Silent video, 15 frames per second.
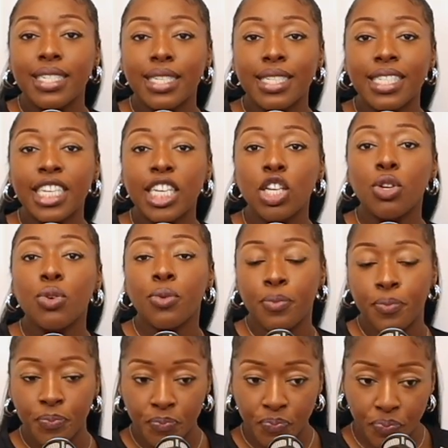to see you.
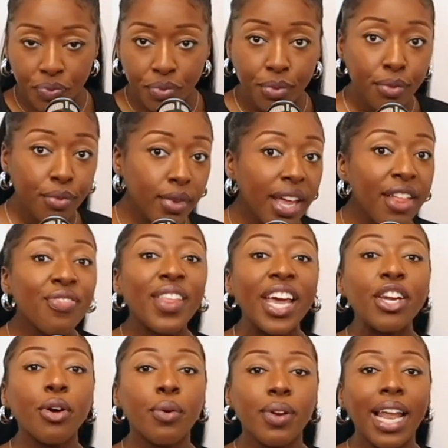They
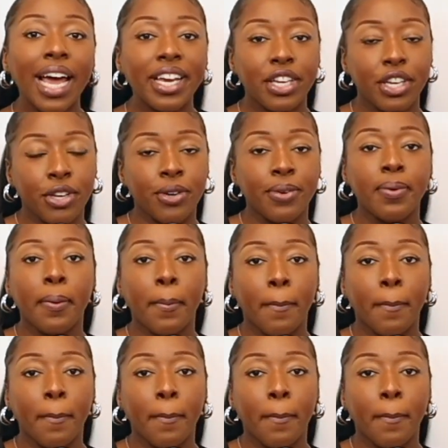don't like you.